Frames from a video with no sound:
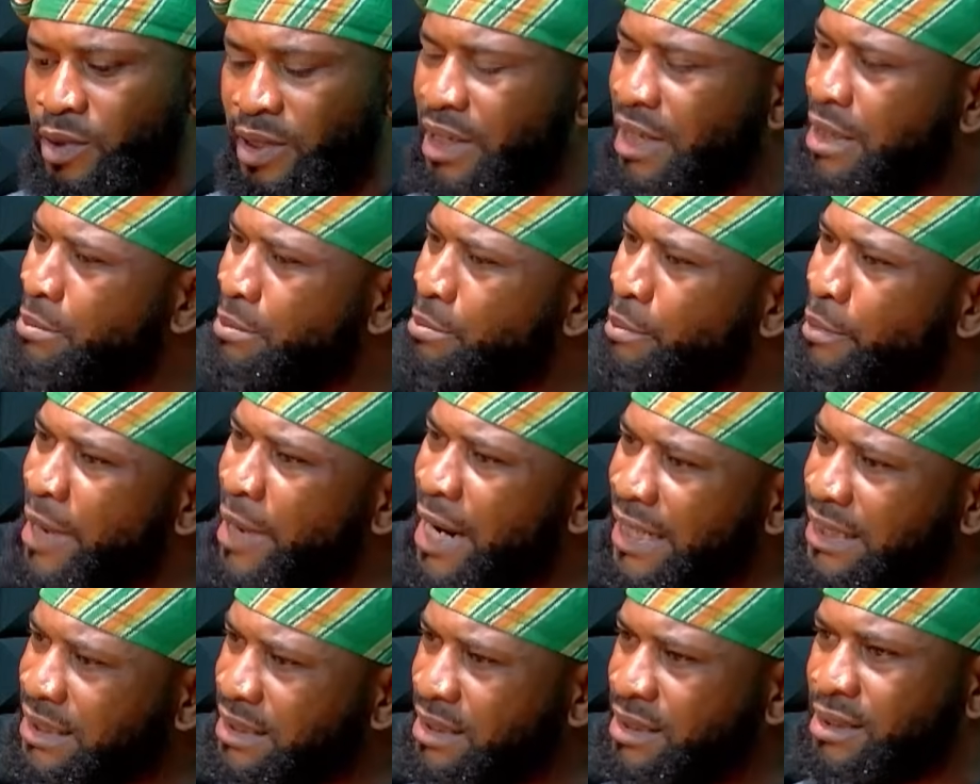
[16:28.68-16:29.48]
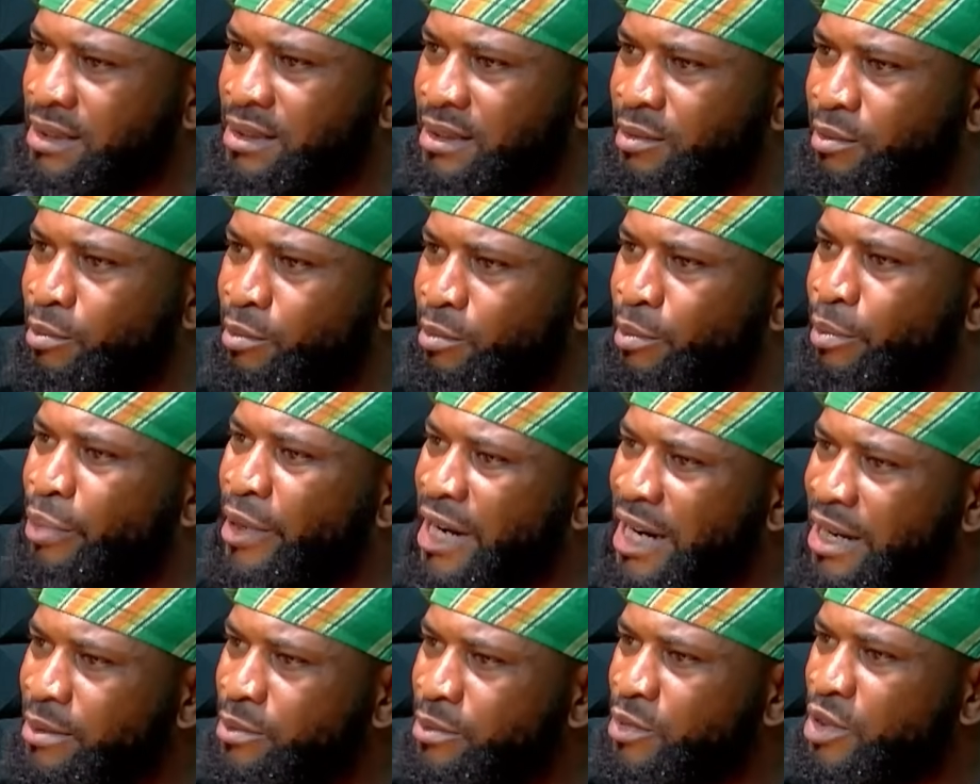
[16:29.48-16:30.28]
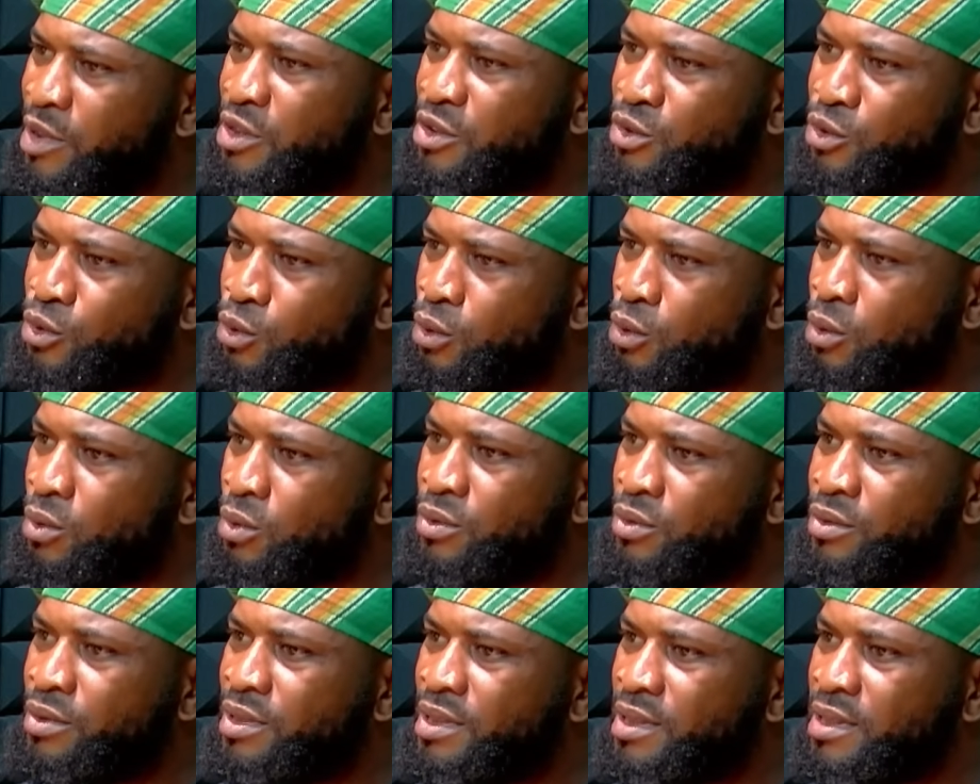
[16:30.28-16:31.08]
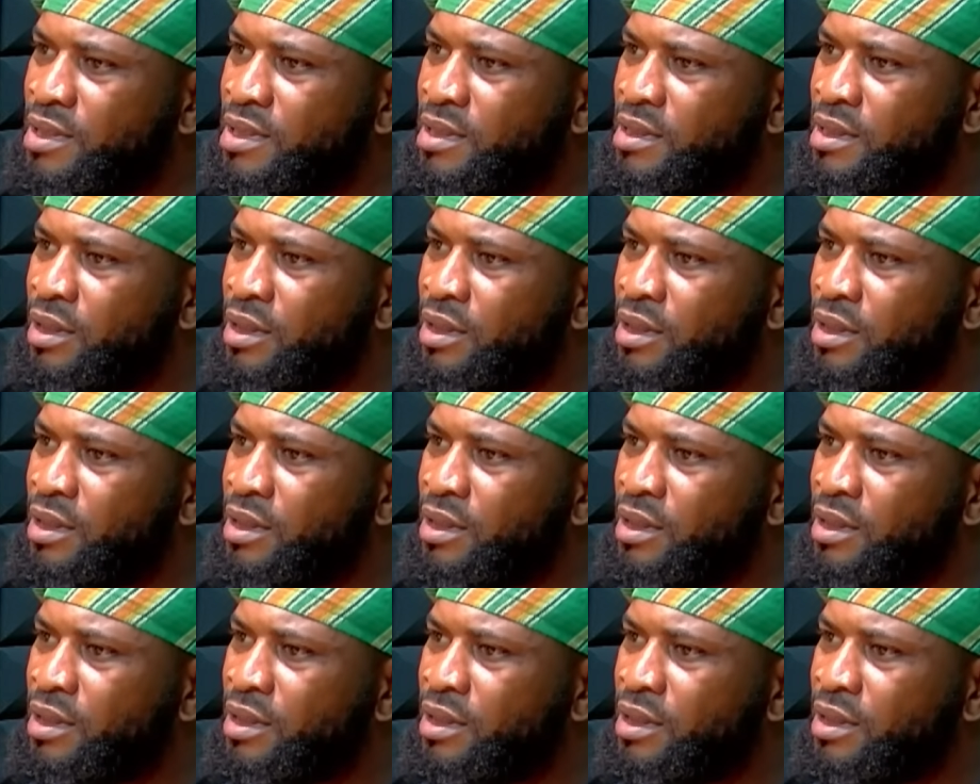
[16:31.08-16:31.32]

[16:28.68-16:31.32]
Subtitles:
Imagine primary schools